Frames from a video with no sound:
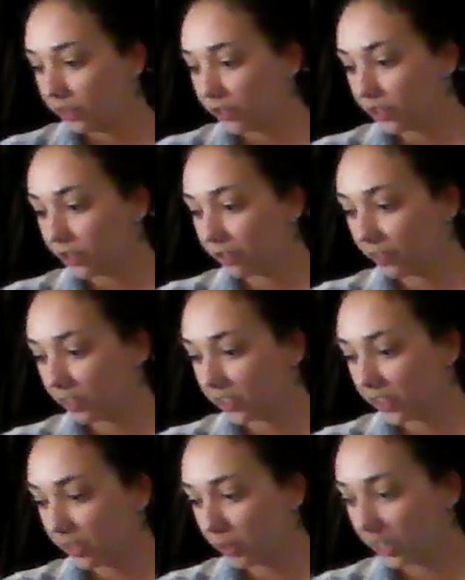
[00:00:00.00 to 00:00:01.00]
So the
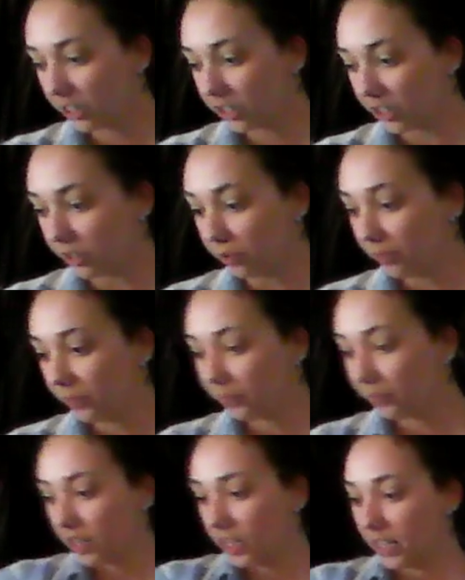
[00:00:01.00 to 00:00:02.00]
first thing we're going to do
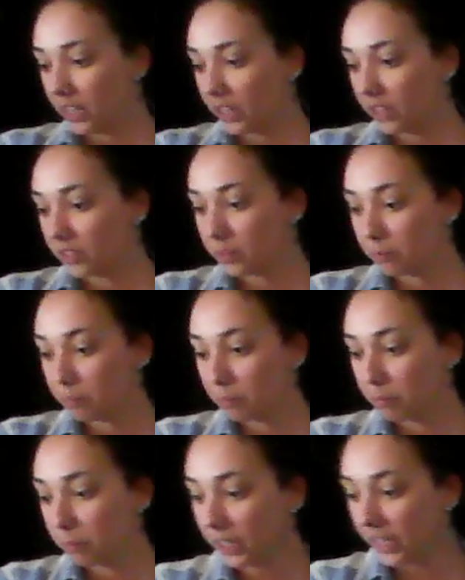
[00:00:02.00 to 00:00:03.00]
is
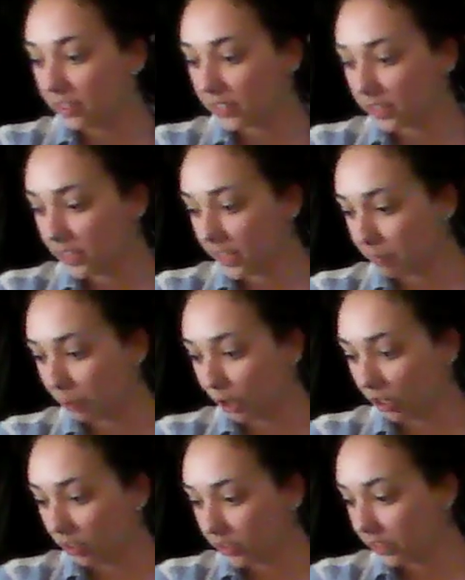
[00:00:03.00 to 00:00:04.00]
place the
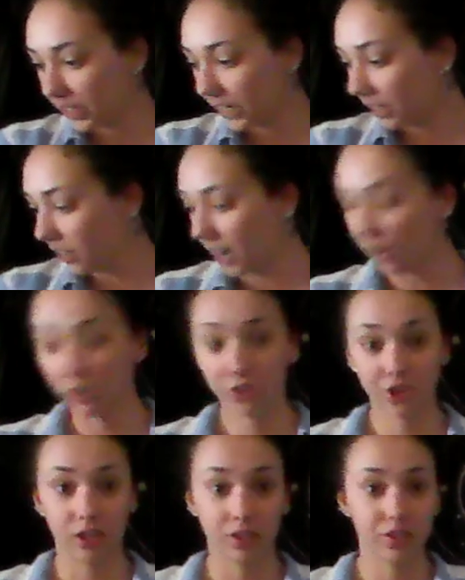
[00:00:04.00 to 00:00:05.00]
numbers in our
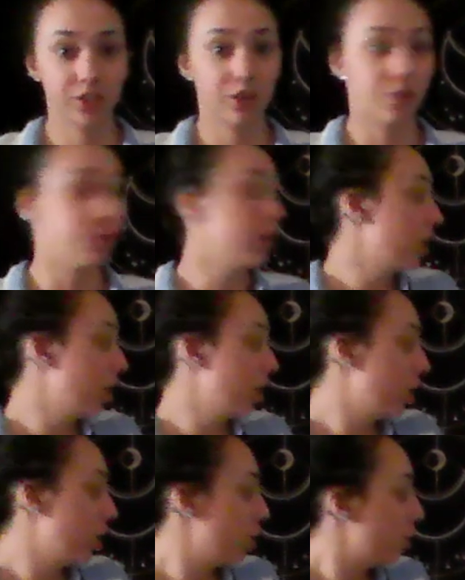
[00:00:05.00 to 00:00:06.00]
chart. So
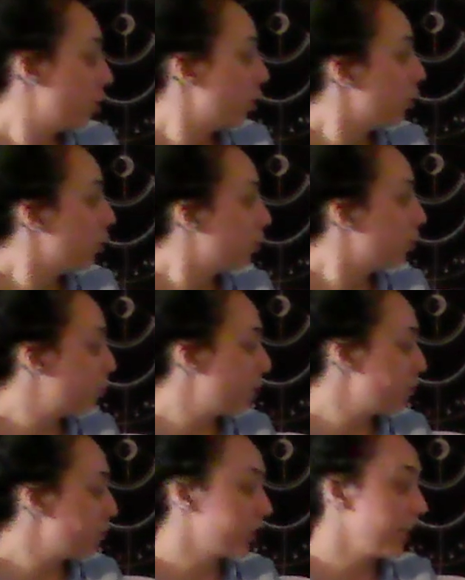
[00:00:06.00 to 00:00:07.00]

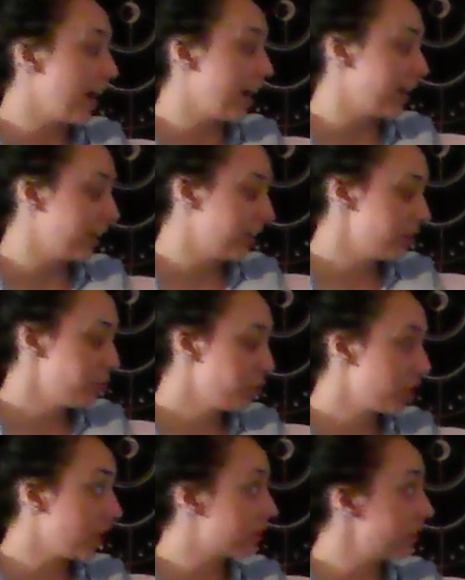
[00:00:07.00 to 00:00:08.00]
when we're adding and
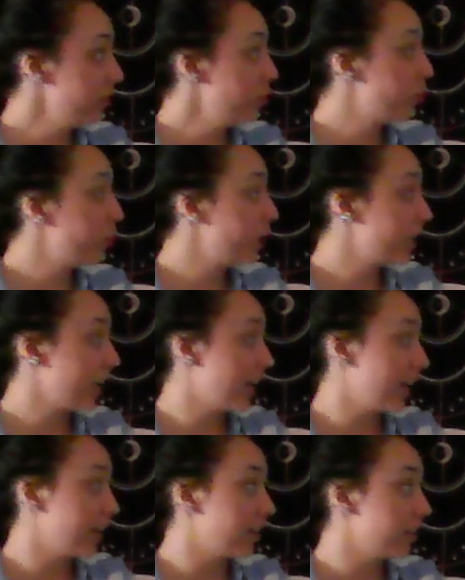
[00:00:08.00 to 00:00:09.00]
subtracting, we
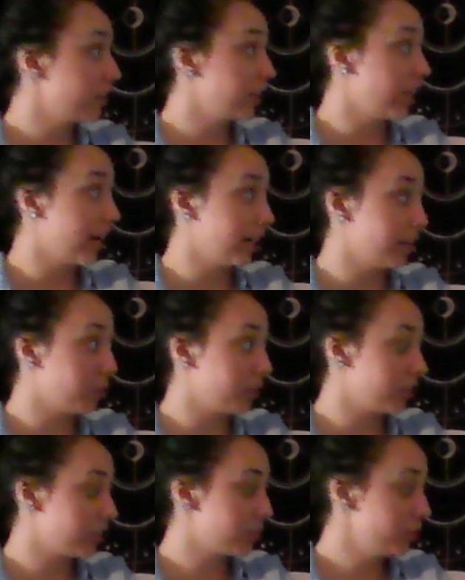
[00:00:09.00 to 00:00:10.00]
can line up our
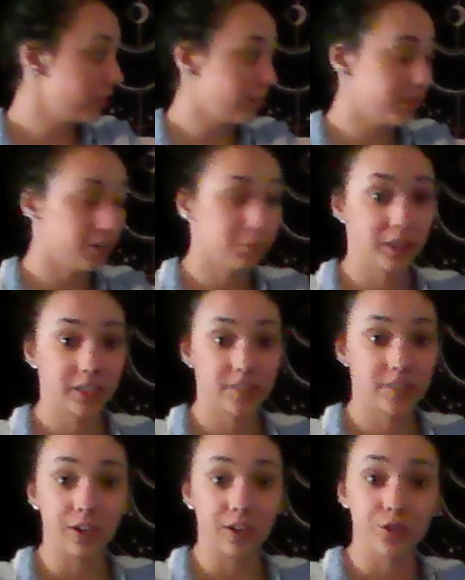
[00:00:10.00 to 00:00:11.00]
decimals in their
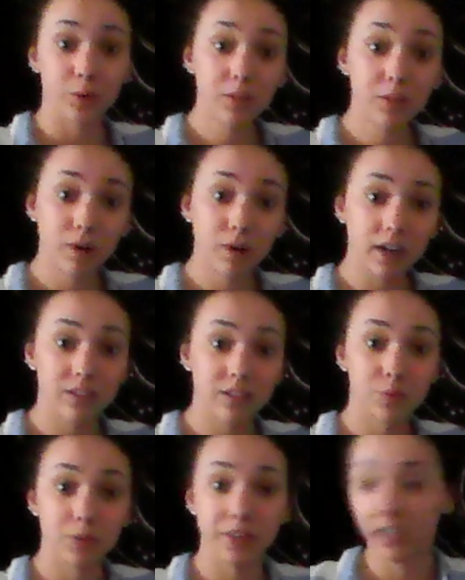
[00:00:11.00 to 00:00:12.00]
place value. So we're going to
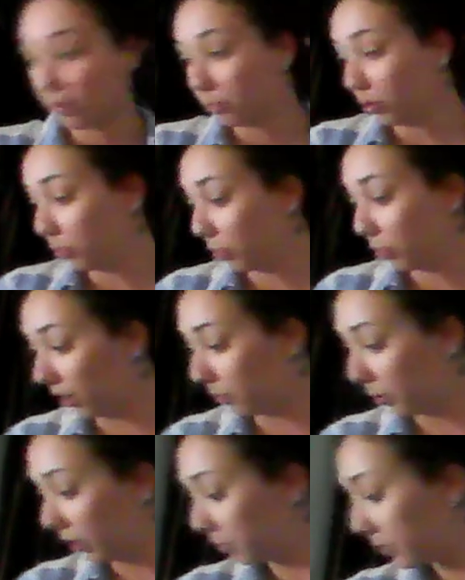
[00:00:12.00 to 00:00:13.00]
practice with a couple
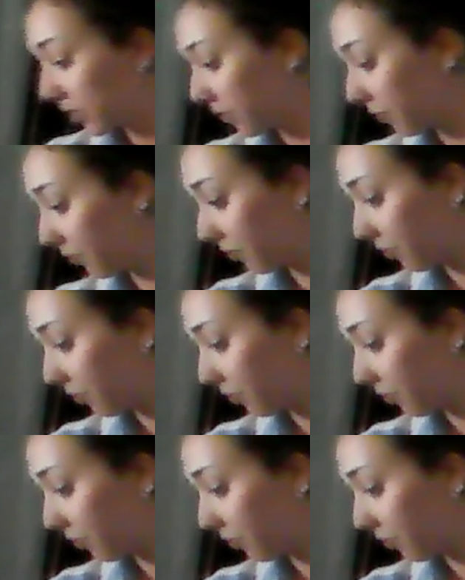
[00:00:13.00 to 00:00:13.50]
problems.